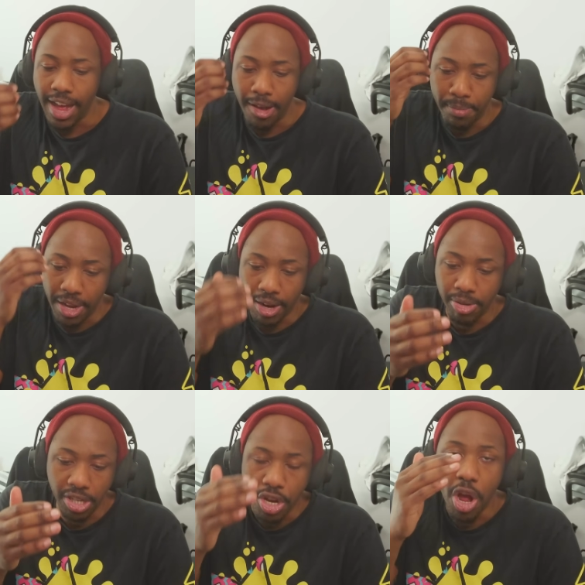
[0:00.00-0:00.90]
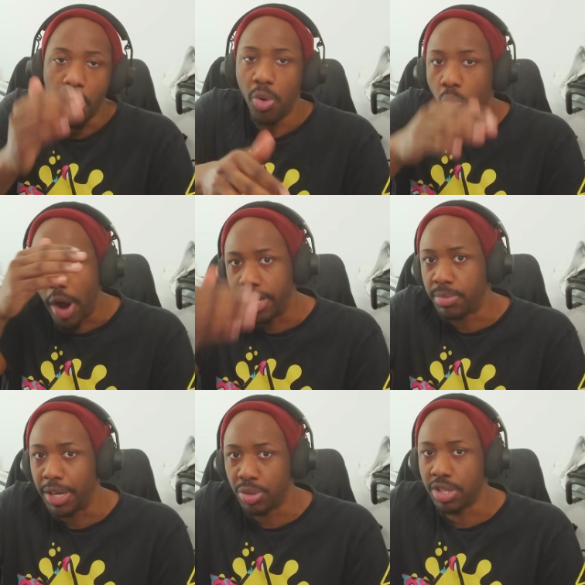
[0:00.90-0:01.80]
being able to know when
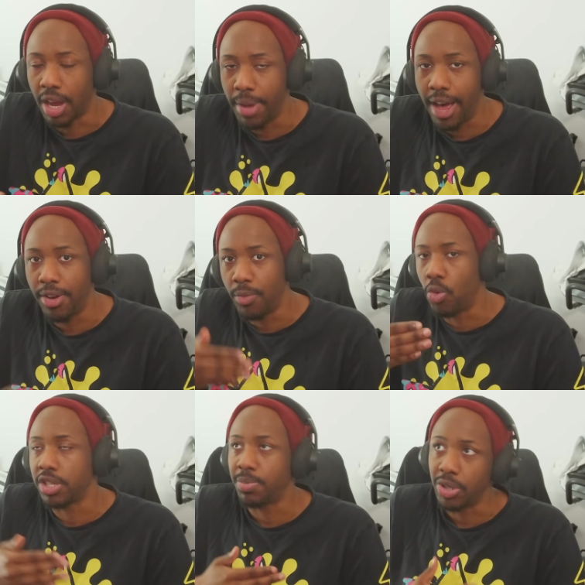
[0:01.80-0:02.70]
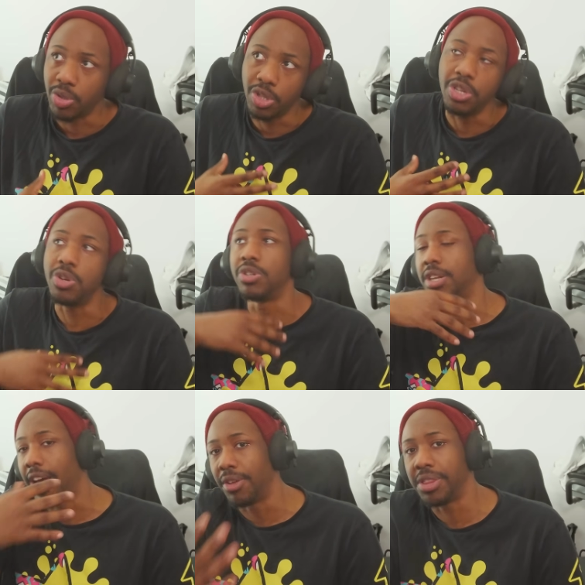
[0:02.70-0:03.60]
specials come out and what specials to use
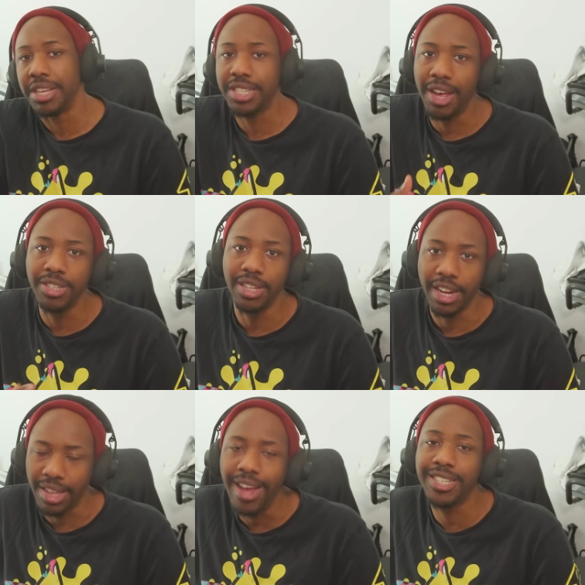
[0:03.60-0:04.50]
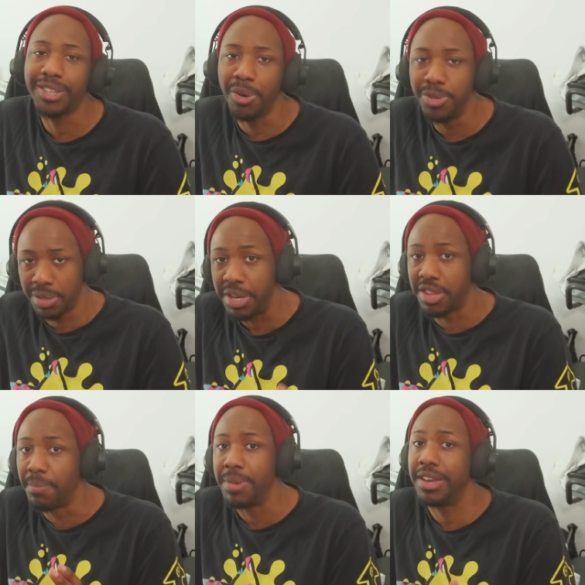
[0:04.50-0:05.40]
and how things counter. Like, that's going to be
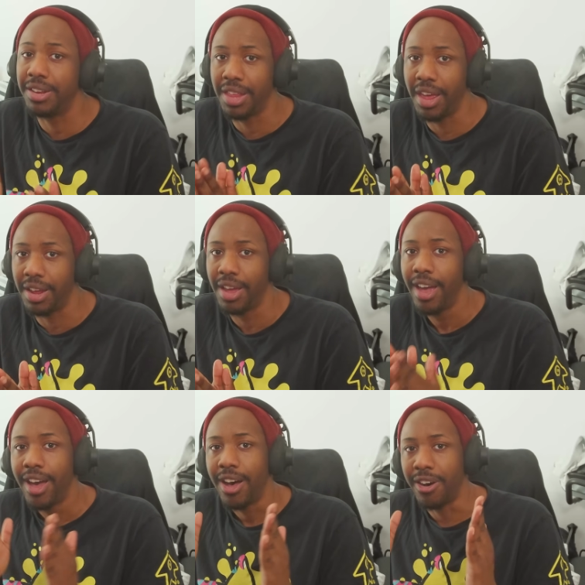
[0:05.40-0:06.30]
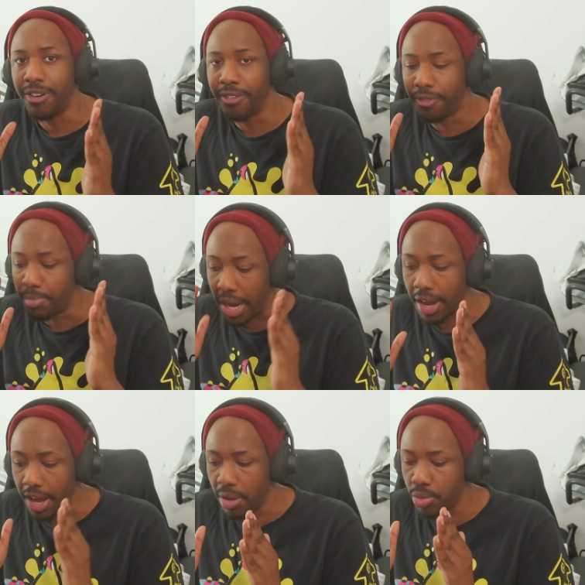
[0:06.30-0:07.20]
the main thing of
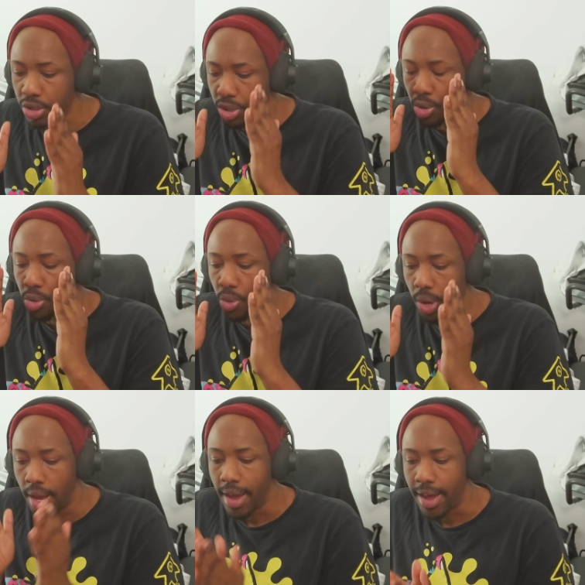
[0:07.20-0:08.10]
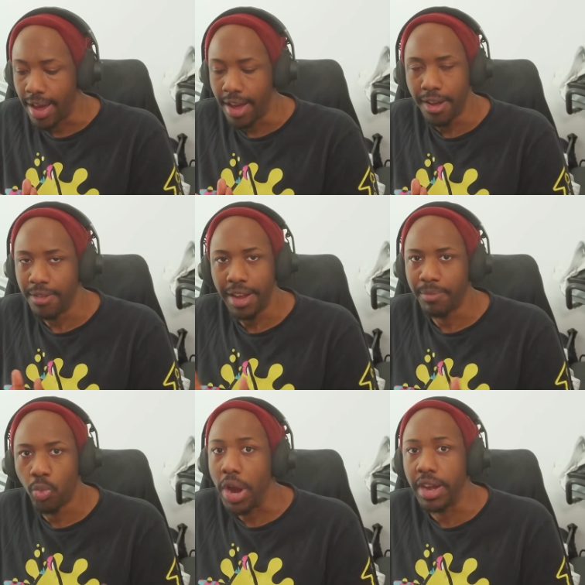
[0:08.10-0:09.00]
being able to
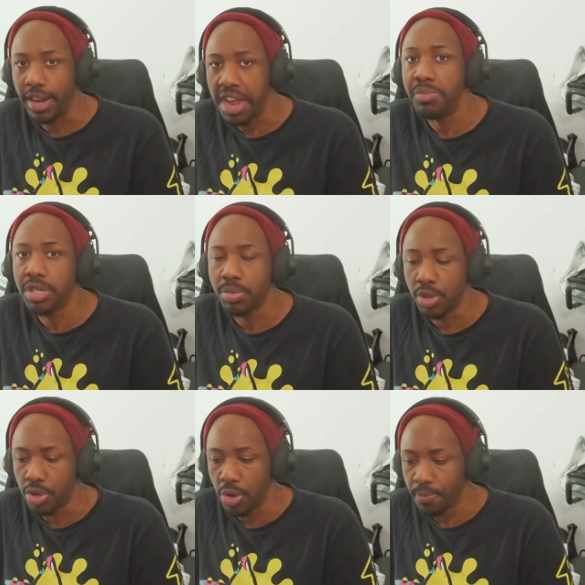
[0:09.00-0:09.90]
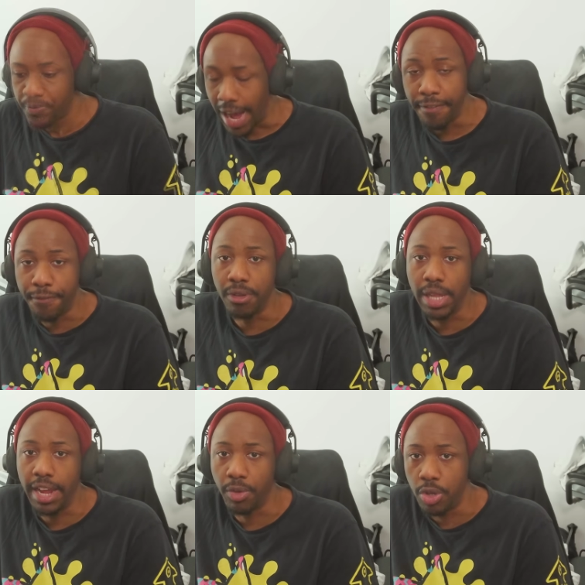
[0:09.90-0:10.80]
win games of Splatoon. I feel
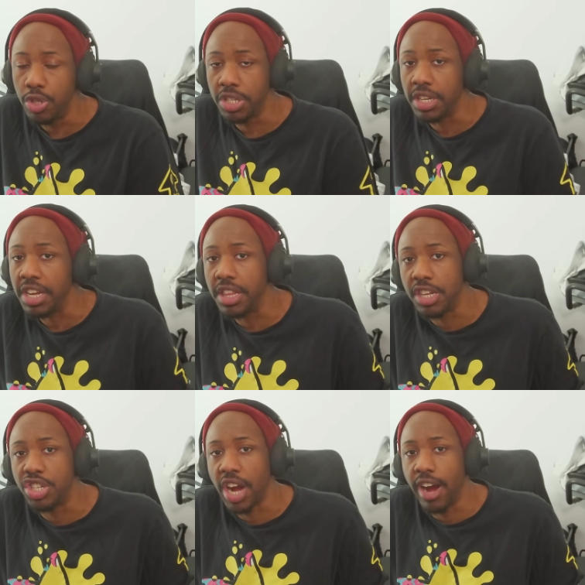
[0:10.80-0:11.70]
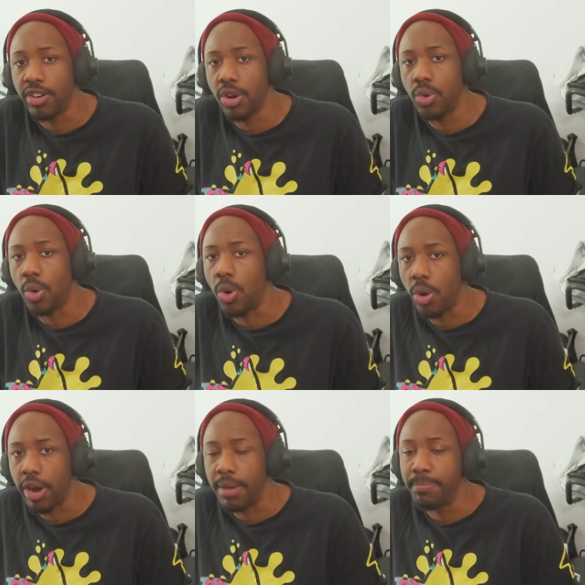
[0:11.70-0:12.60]
like using either gyro
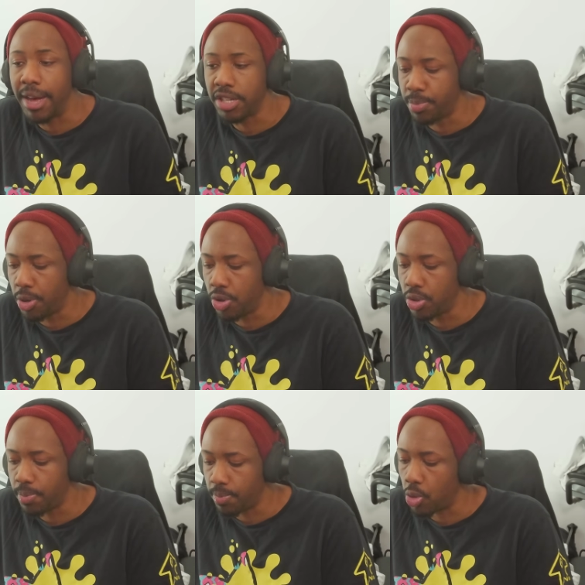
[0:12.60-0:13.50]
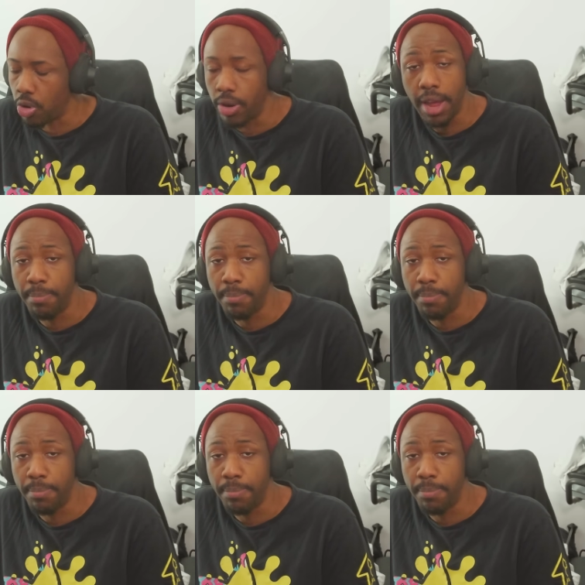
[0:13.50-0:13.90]
or a mouse mode, or a